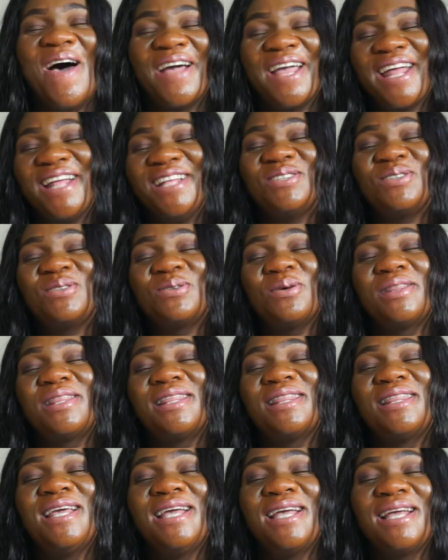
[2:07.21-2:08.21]
okay, so the
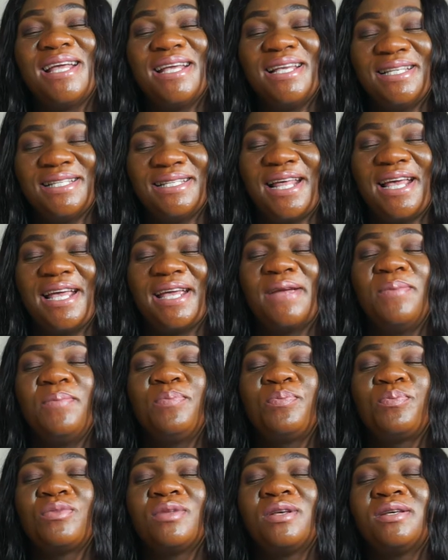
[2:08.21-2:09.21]
thing is
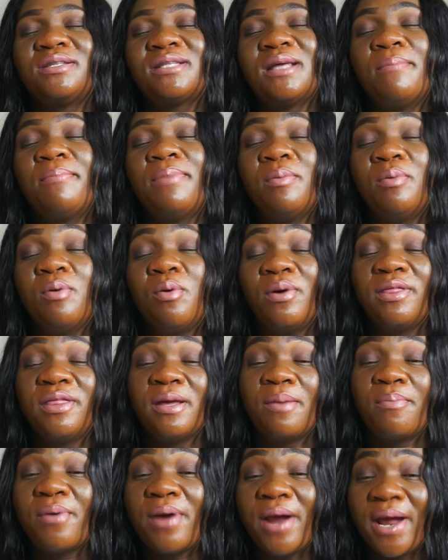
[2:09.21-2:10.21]
like some people when
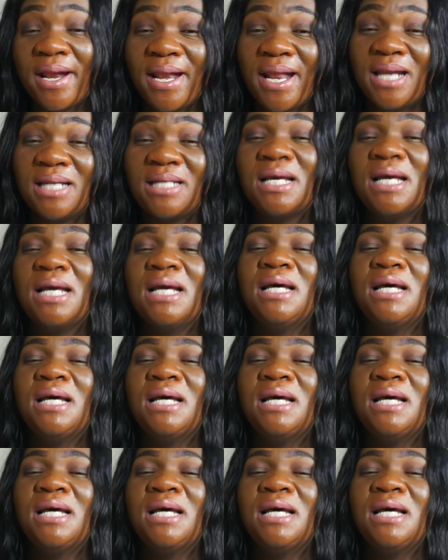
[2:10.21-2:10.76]
they're pregnant,